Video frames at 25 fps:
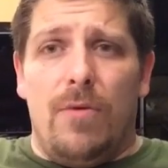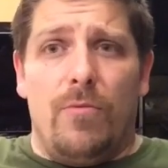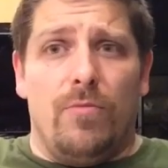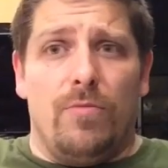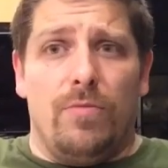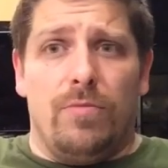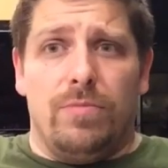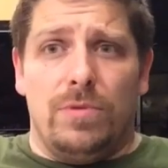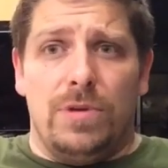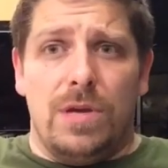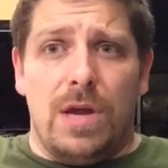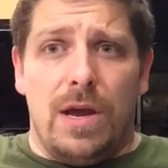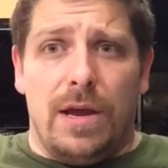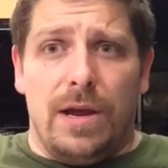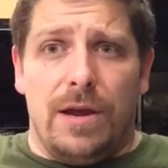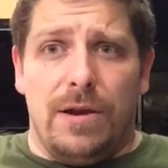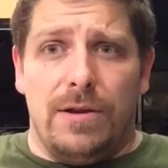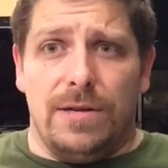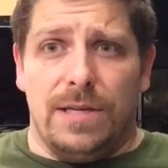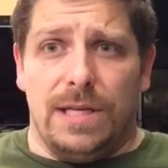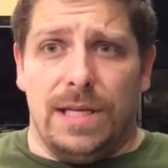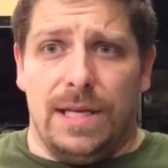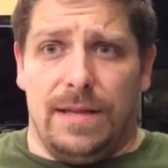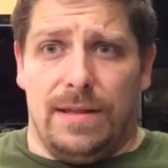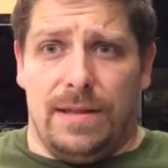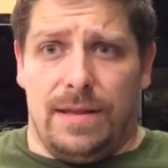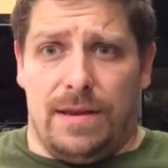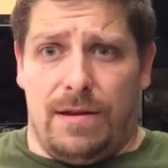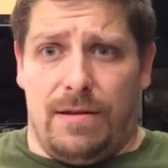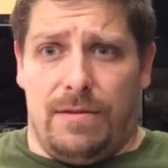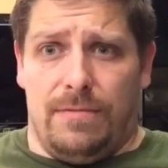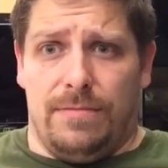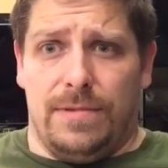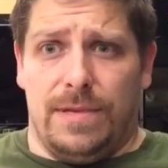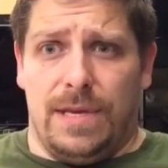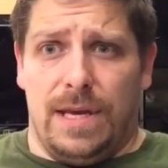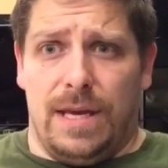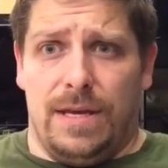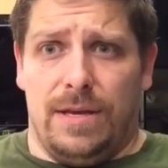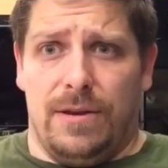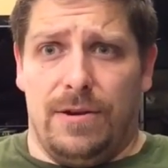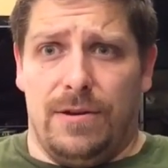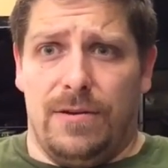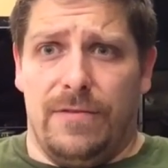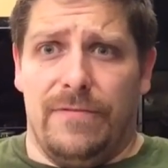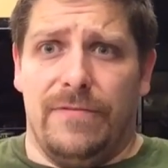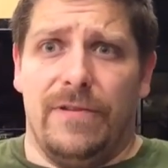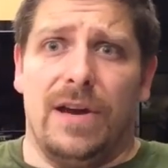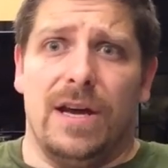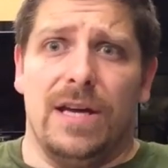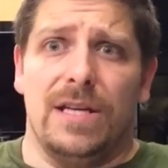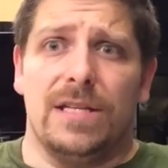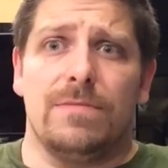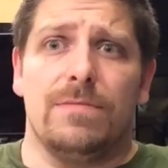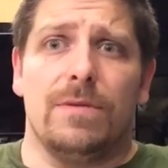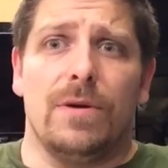I'm not guaranteeing that I'll take your advice,